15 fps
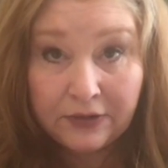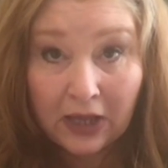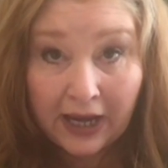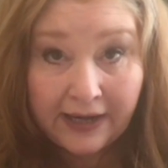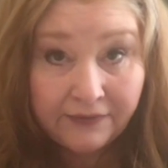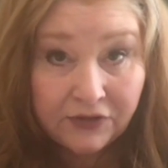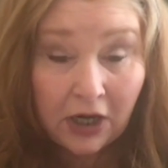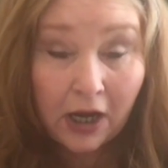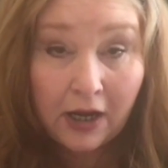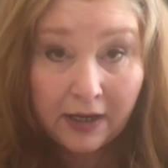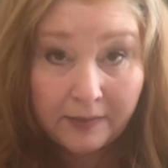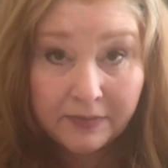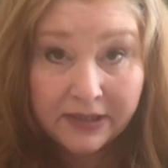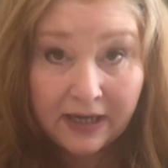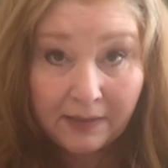
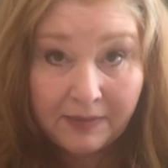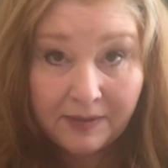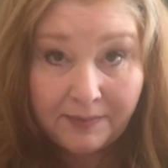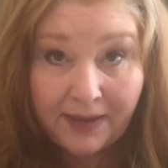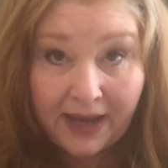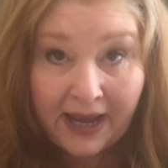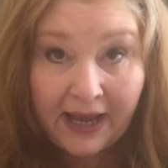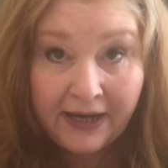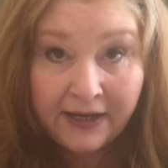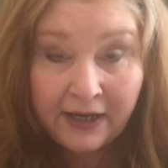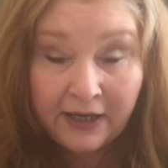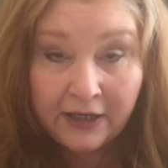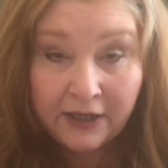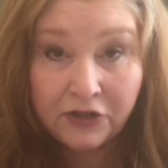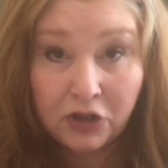lifetimes coming
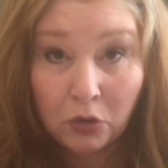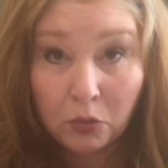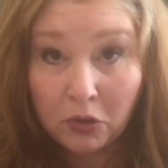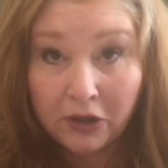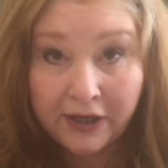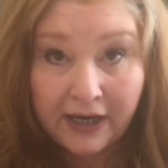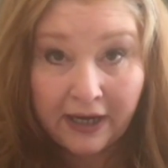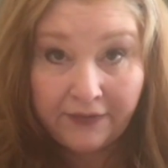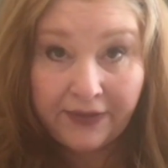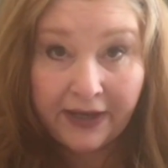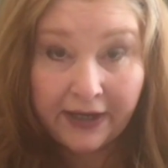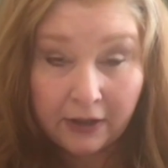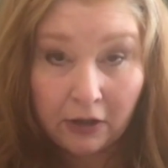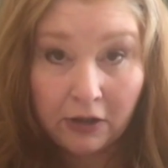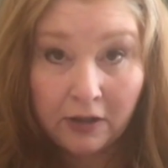back to work out
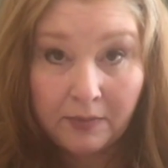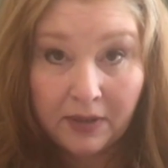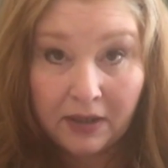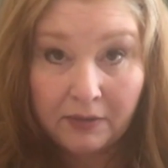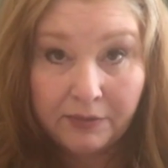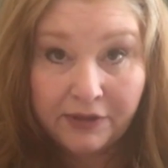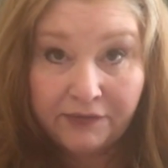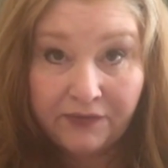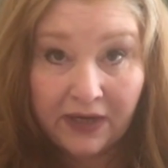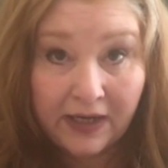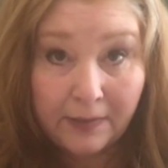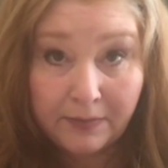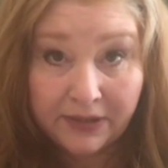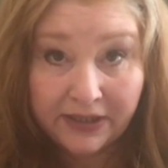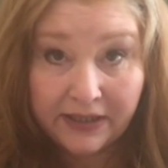that karma with
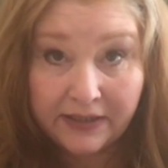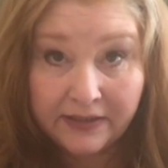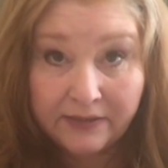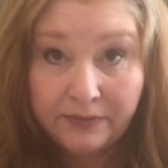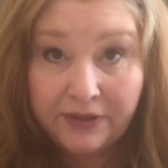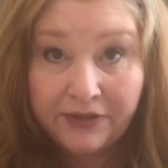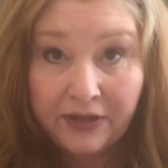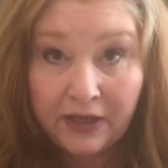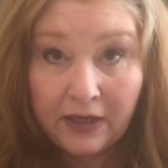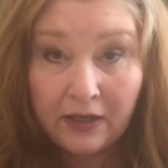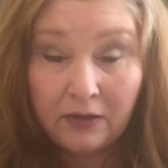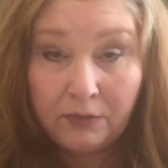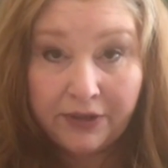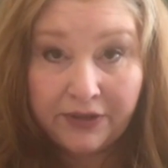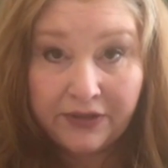families,
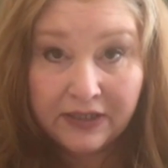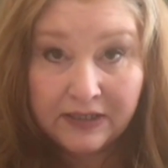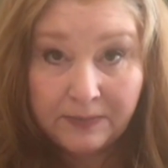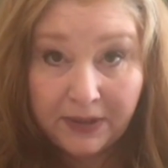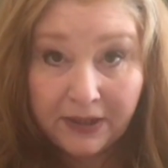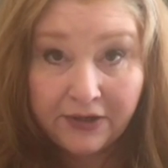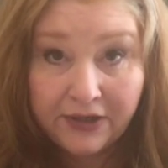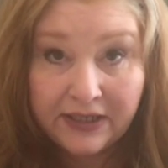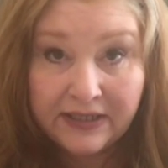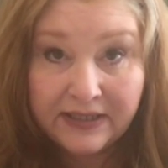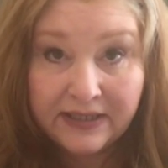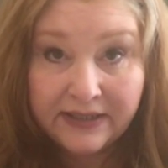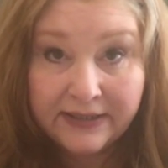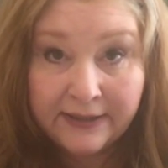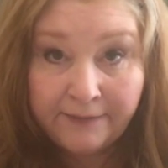with
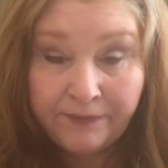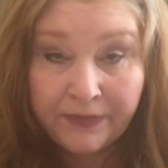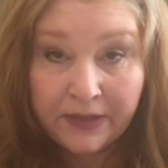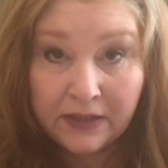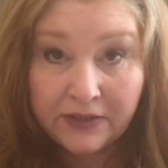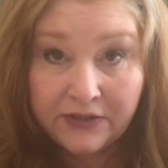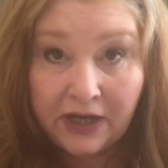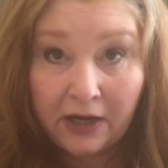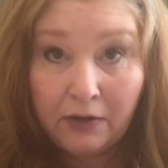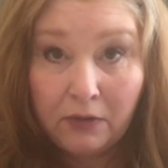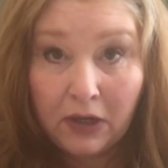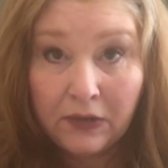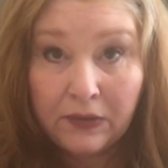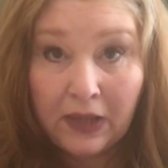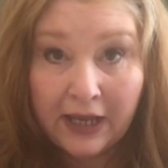experiences.
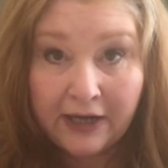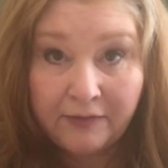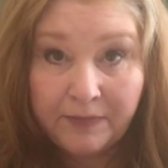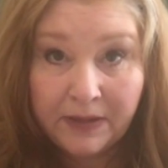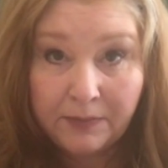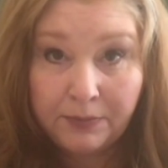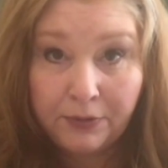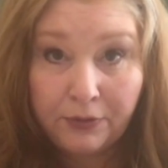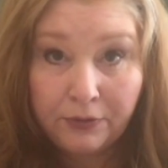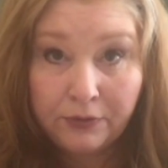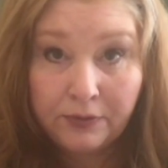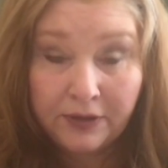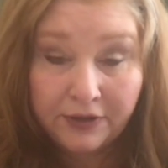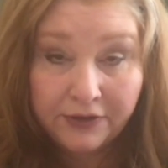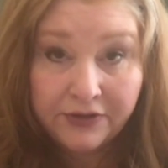So a lot of people
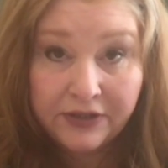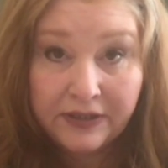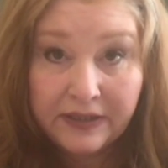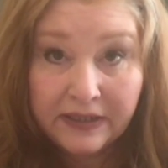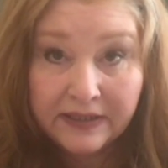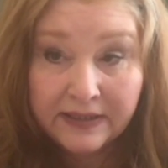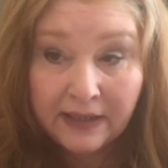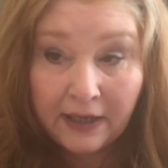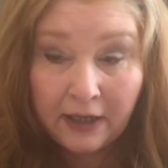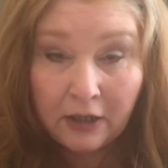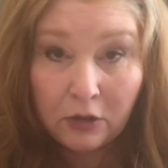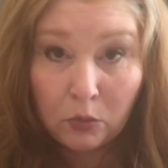who understood this